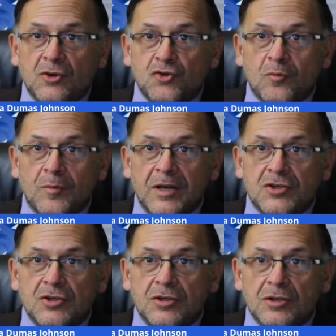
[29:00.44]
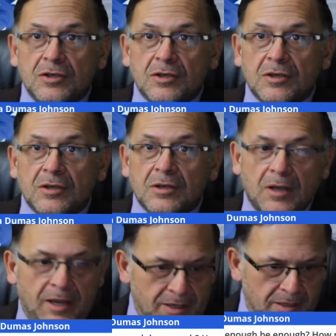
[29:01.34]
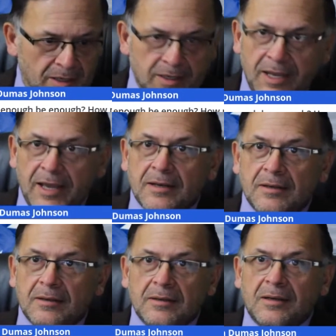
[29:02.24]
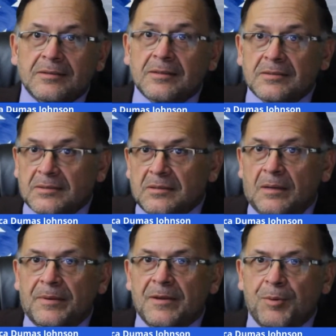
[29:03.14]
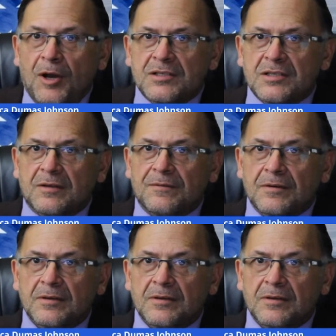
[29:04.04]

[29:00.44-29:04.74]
so much. And again, I'm being positive.